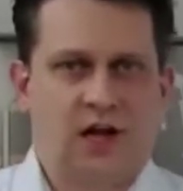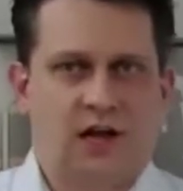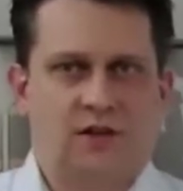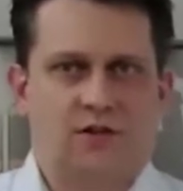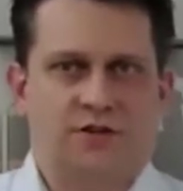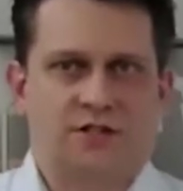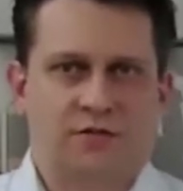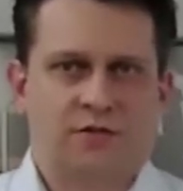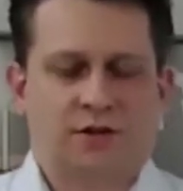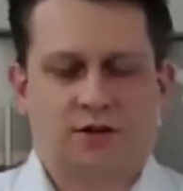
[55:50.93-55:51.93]
And
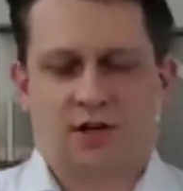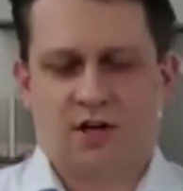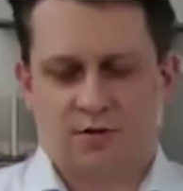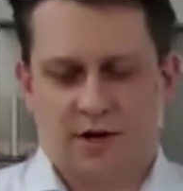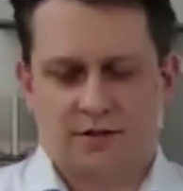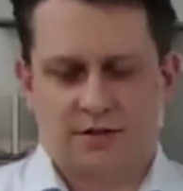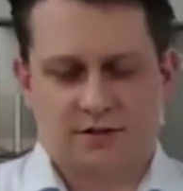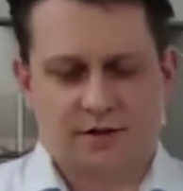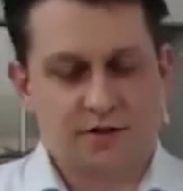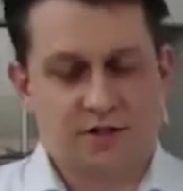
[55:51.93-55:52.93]
17 gigabytes is
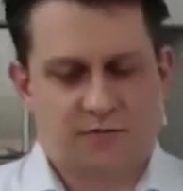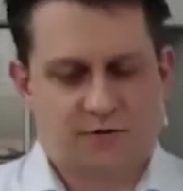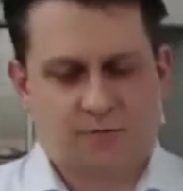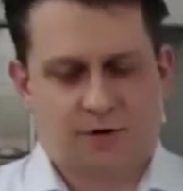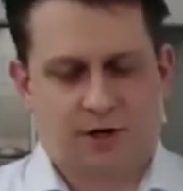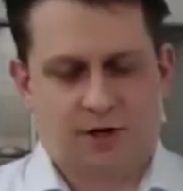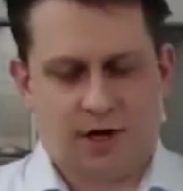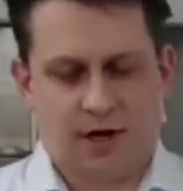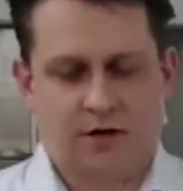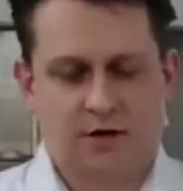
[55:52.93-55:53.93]
still something we can
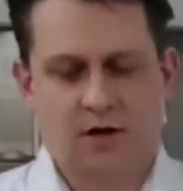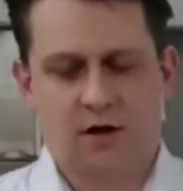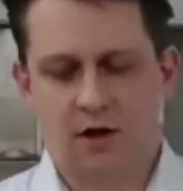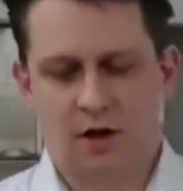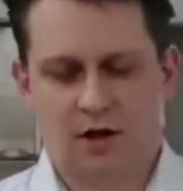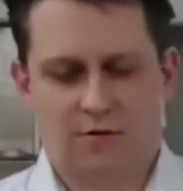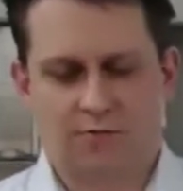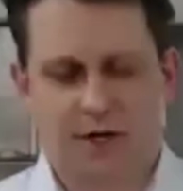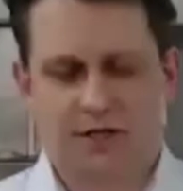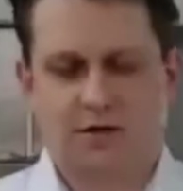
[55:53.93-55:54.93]
handle,
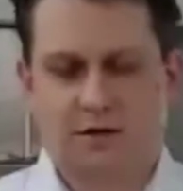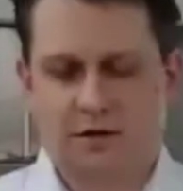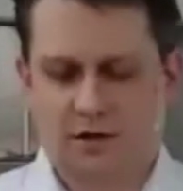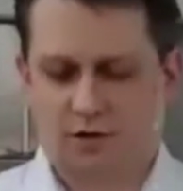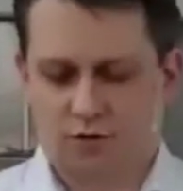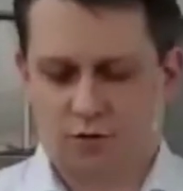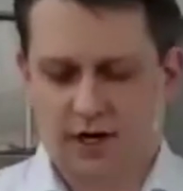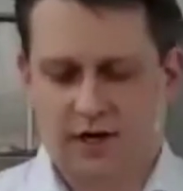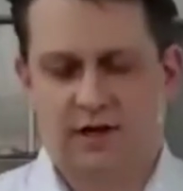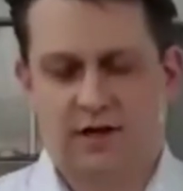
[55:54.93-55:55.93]
but it
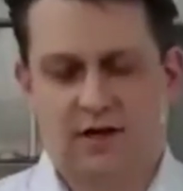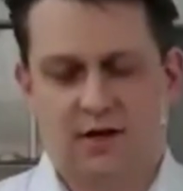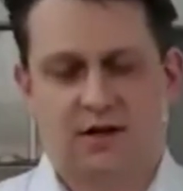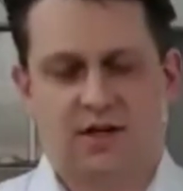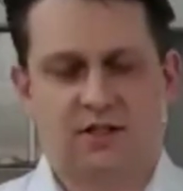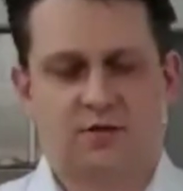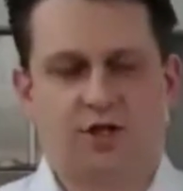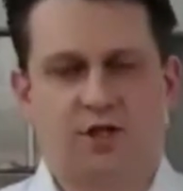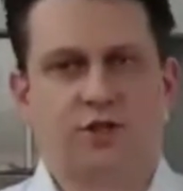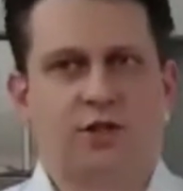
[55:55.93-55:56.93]
really gets
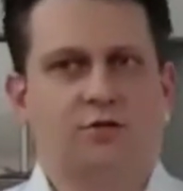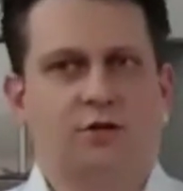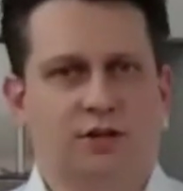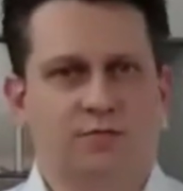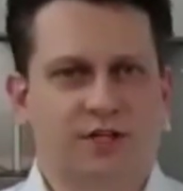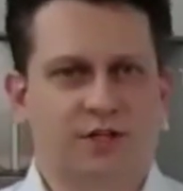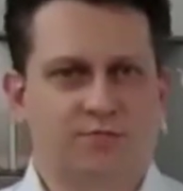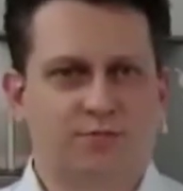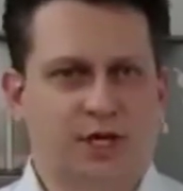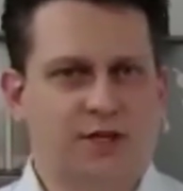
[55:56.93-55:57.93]
much slower, and it makes
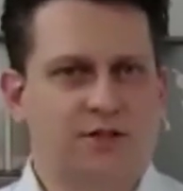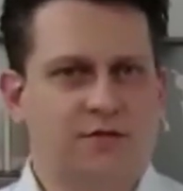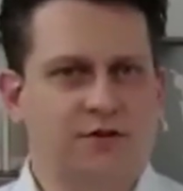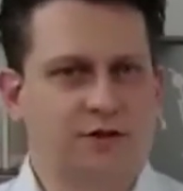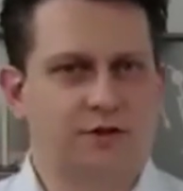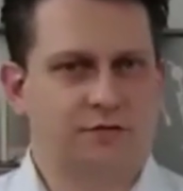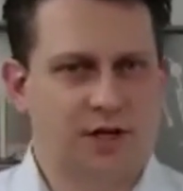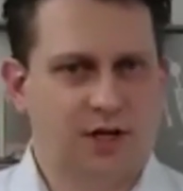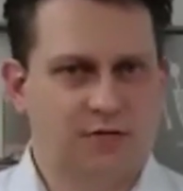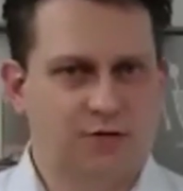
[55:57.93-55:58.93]
a big difference if
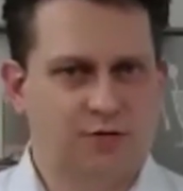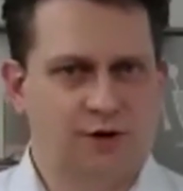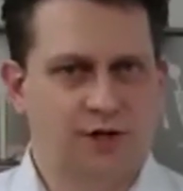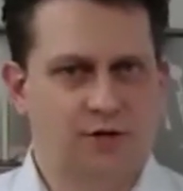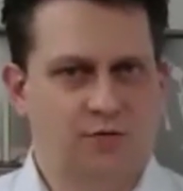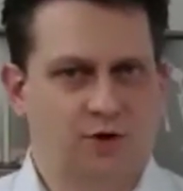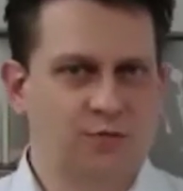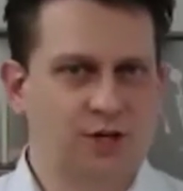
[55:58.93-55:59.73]
you have to wait 1